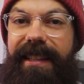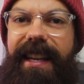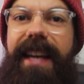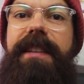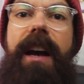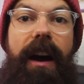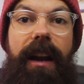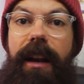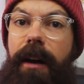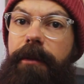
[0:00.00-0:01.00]
and says,
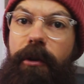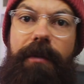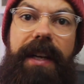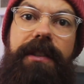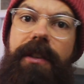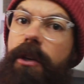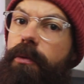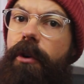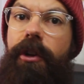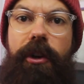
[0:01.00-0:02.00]
I love your
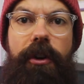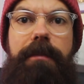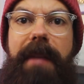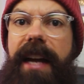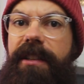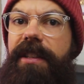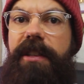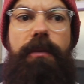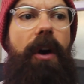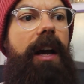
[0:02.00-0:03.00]
research, we're a good match,
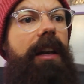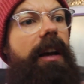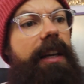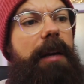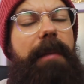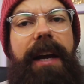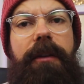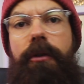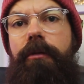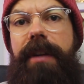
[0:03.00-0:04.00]
this is what I like
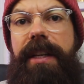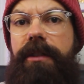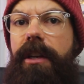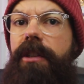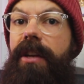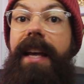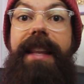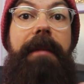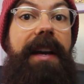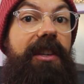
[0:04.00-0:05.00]
about your research,
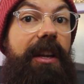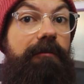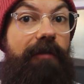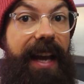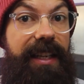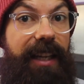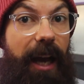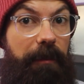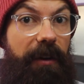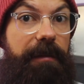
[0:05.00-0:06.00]
they've actually read a
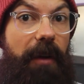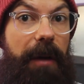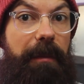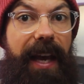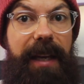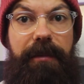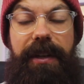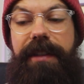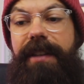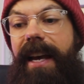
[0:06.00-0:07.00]
couple of my
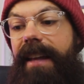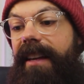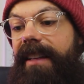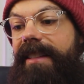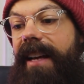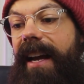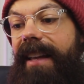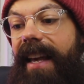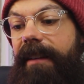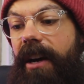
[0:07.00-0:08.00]
papers, that
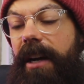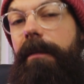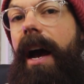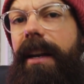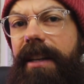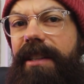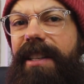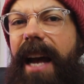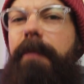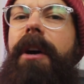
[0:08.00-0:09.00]
uh, they kind of
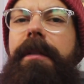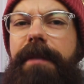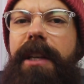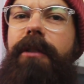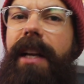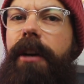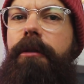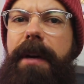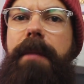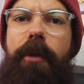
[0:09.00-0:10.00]
understand my field a
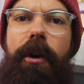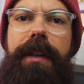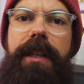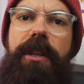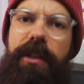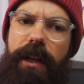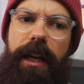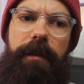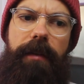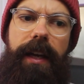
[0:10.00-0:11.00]
little bit more than just
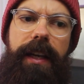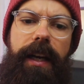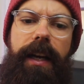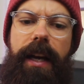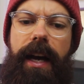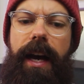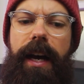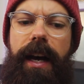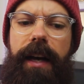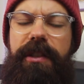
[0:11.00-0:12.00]
kind of like a
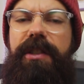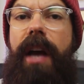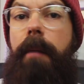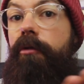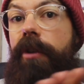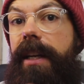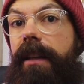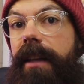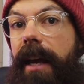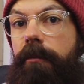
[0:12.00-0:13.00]
a, a summary
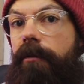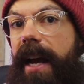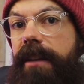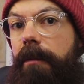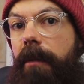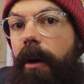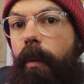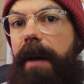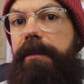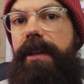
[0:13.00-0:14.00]
that they've read on my
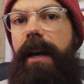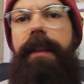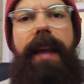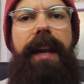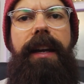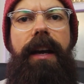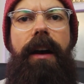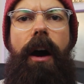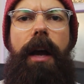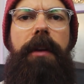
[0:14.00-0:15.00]
website, then
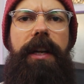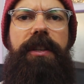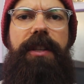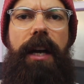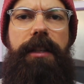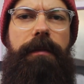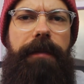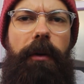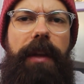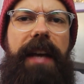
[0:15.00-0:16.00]
I'm going to start to
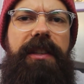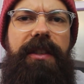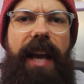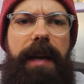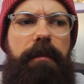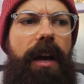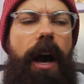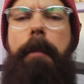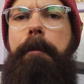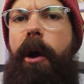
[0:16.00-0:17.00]
feel that same
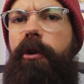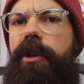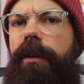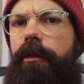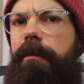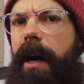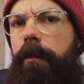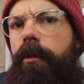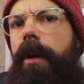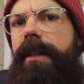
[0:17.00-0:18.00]
emotional
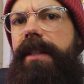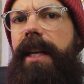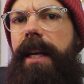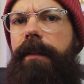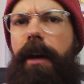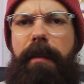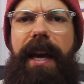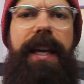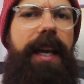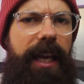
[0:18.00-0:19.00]
bubble underneath. I
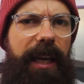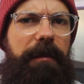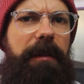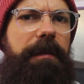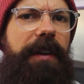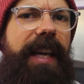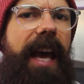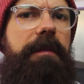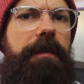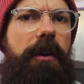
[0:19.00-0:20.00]
may even
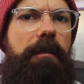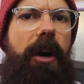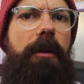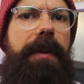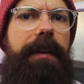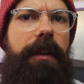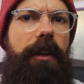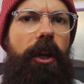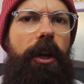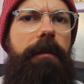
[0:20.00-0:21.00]
forget for a moment that
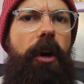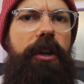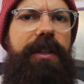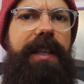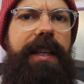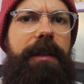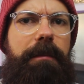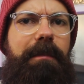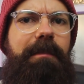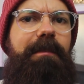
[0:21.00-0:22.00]
the university is
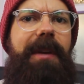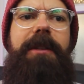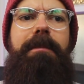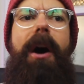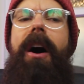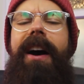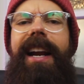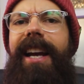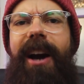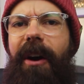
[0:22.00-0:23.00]
is
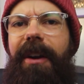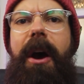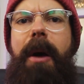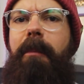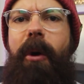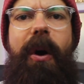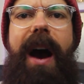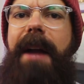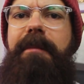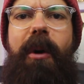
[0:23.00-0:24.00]
piling on
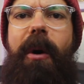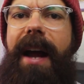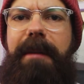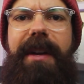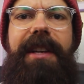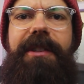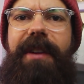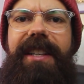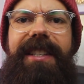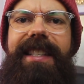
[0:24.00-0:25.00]
more and more
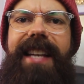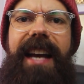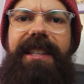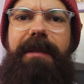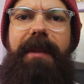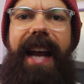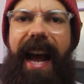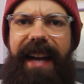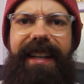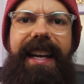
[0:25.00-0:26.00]
administration tasks to me
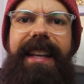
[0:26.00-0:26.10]
and